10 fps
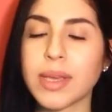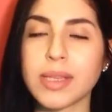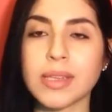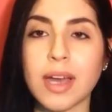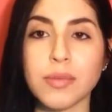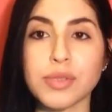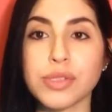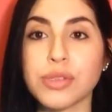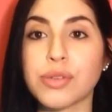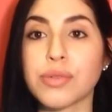It
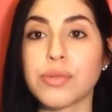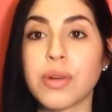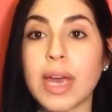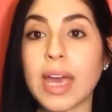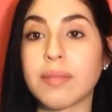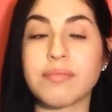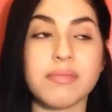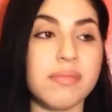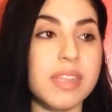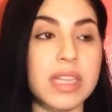helps you
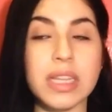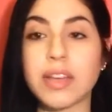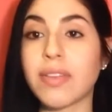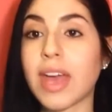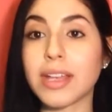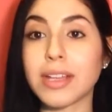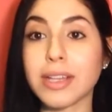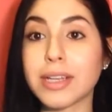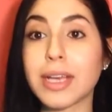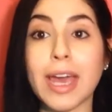live
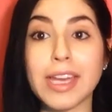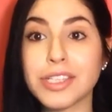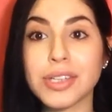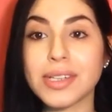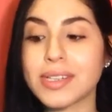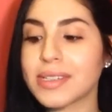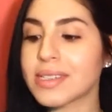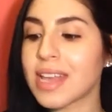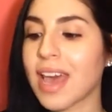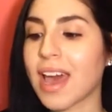look
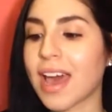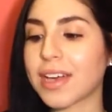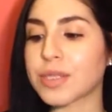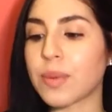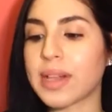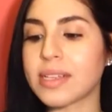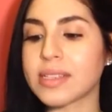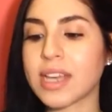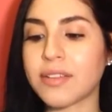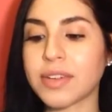ageless as well
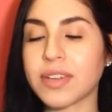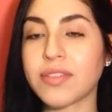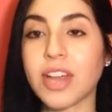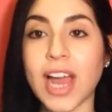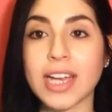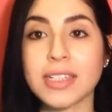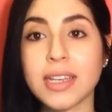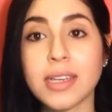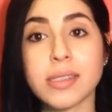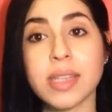as get rid of your
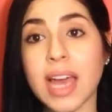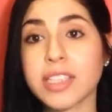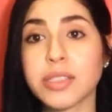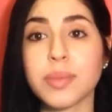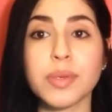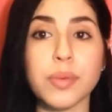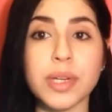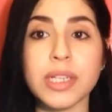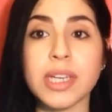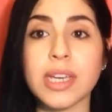acne and it's actually been
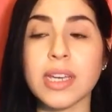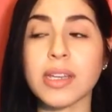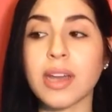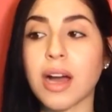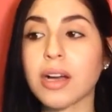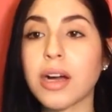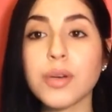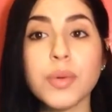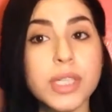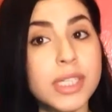working knock
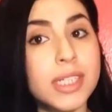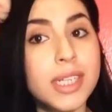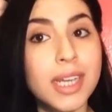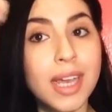on wood